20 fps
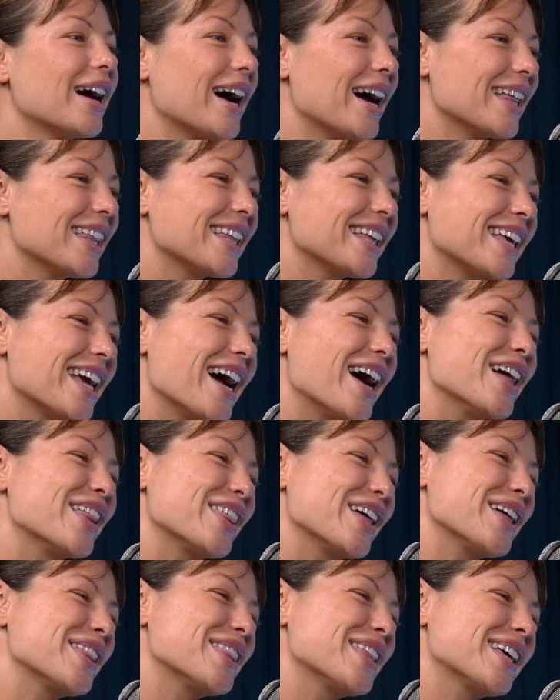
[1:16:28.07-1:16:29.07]
I
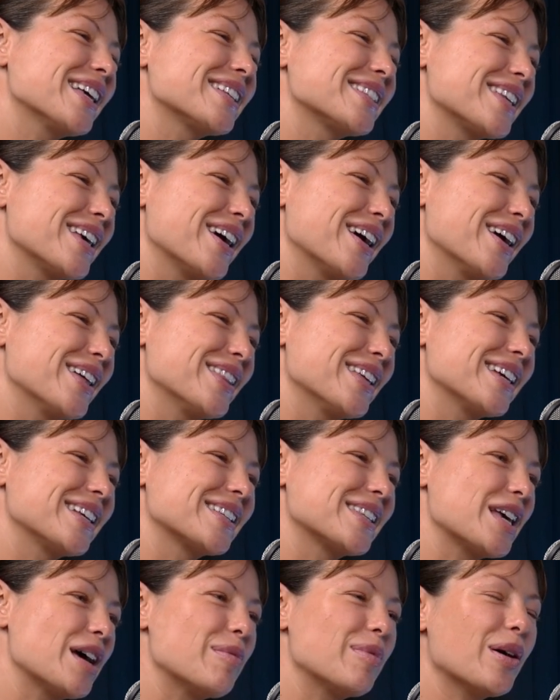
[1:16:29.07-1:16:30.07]
think
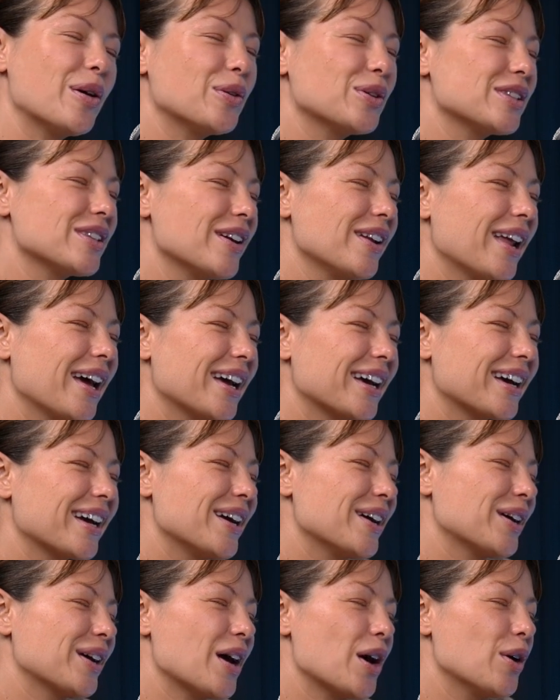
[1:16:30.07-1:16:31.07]
so. But also, like,
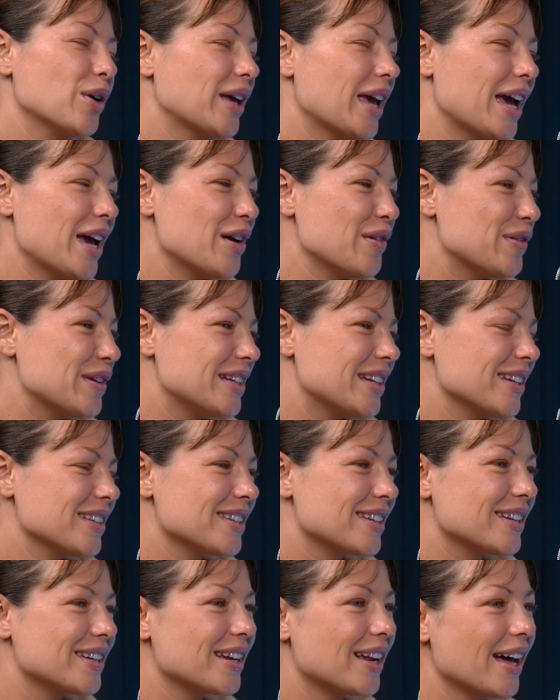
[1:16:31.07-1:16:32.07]
okay if it
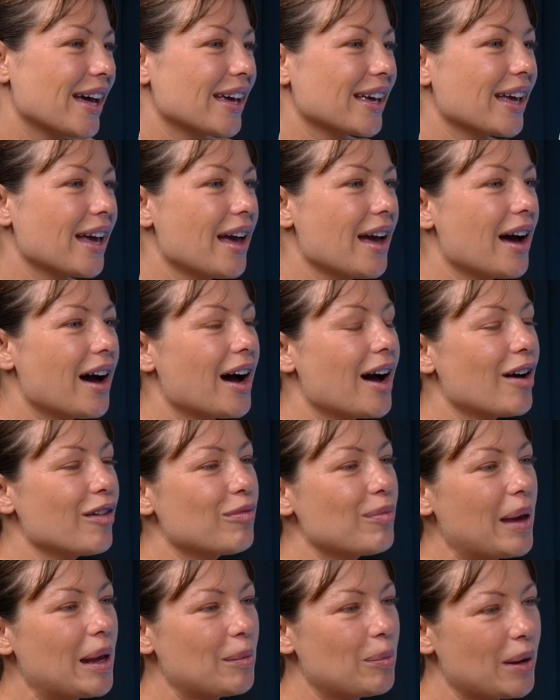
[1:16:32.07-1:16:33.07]
doesn't. Like,
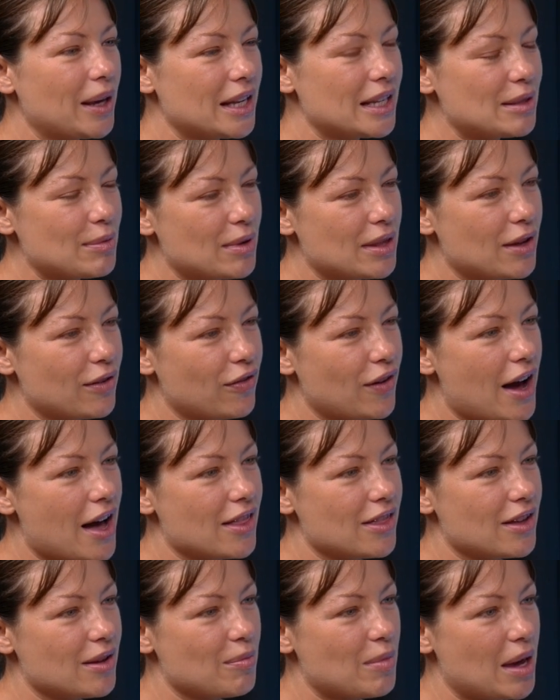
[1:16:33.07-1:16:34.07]
I've made peace with the
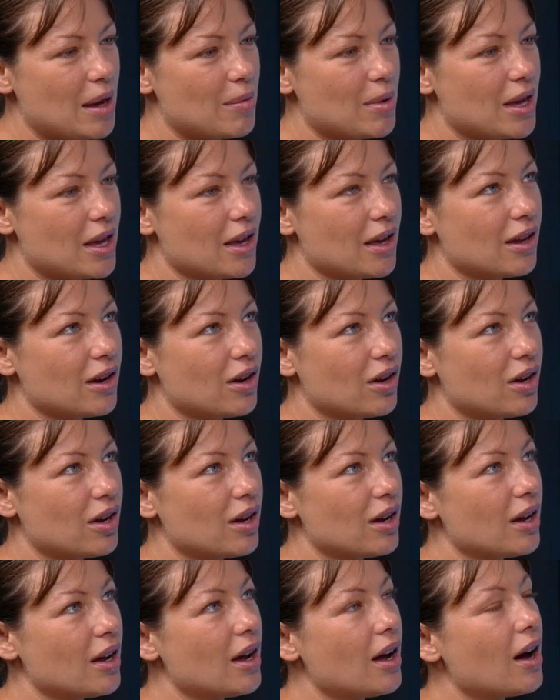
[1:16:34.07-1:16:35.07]
fact that maybe, you know,
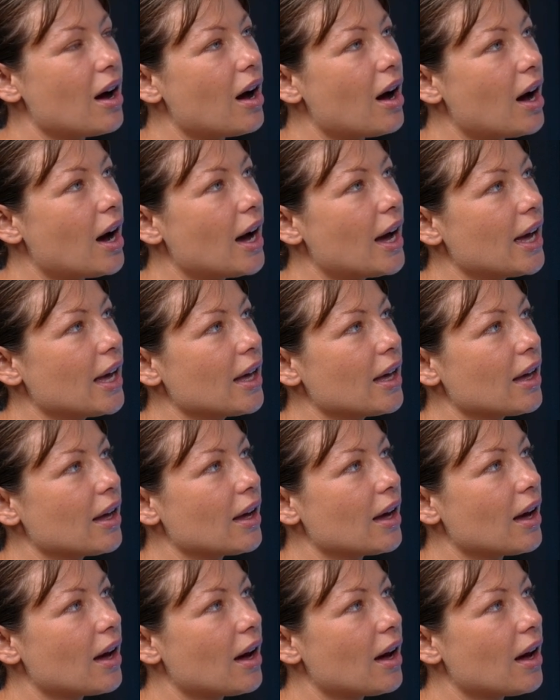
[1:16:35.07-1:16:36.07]
I
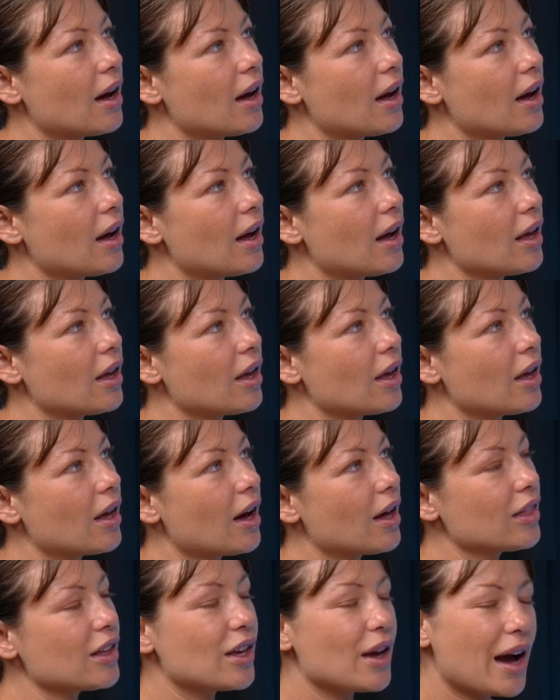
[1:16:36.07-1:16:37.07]

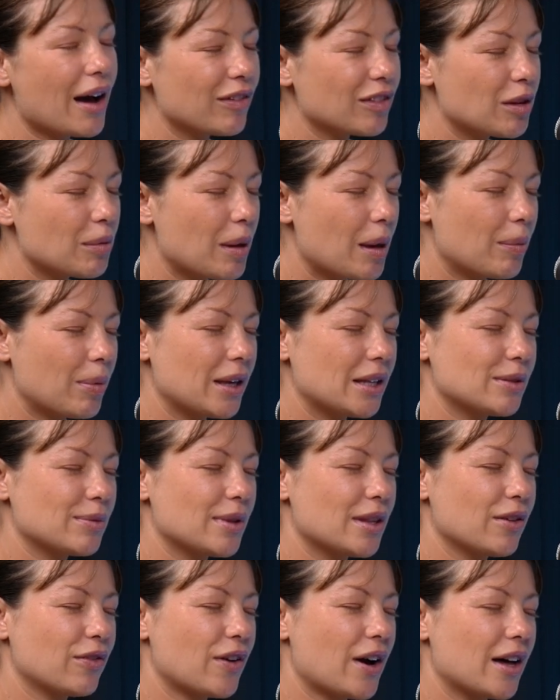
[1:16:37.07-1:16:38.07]
think you have to make peace
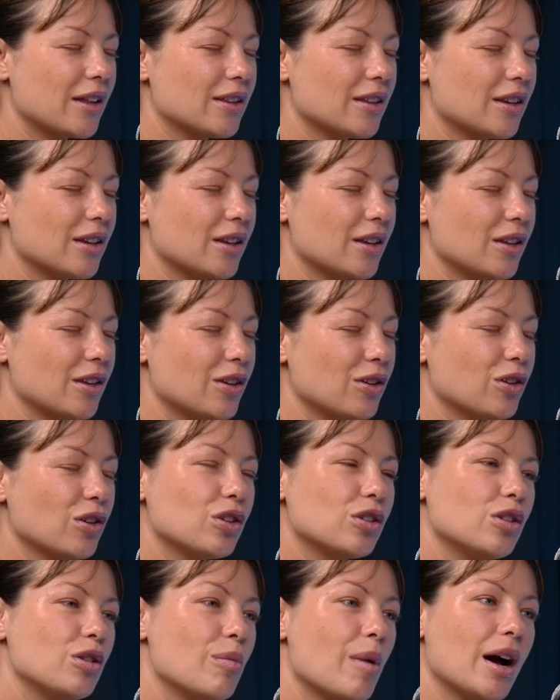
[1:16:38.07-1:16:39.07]
with the fact that
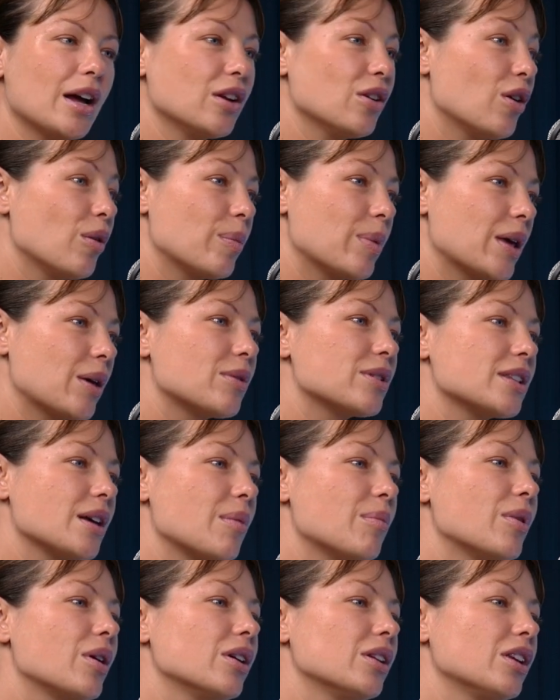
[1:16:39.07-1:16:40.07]
you might not be with
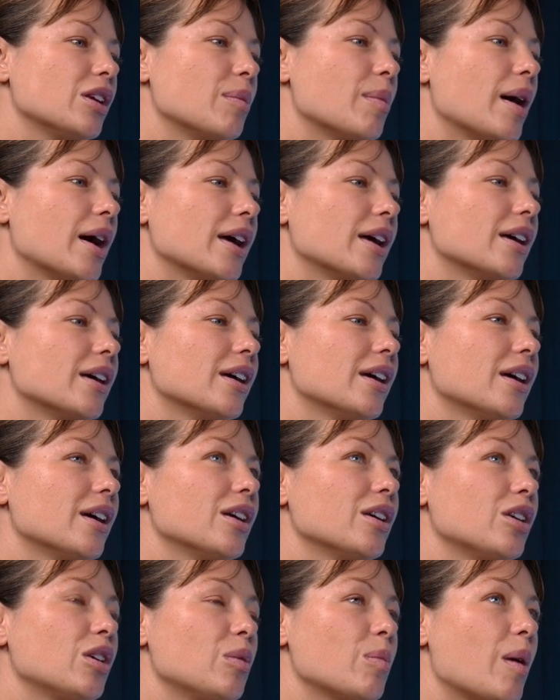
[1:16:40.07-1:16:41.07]
someone. You
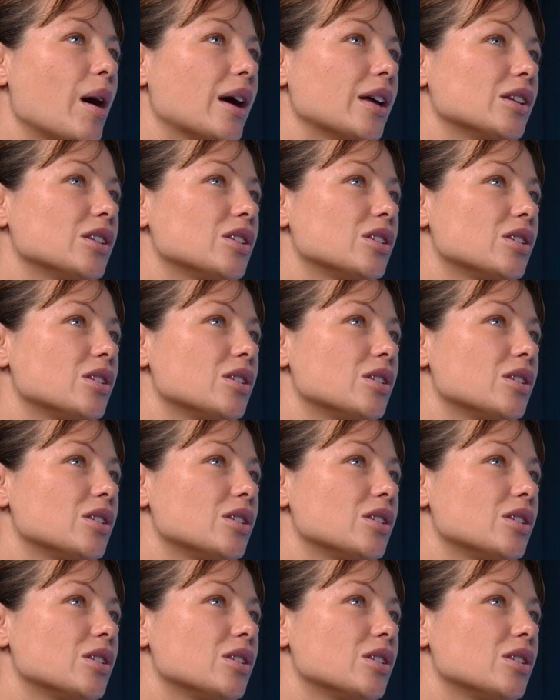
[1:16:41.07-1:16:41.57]
might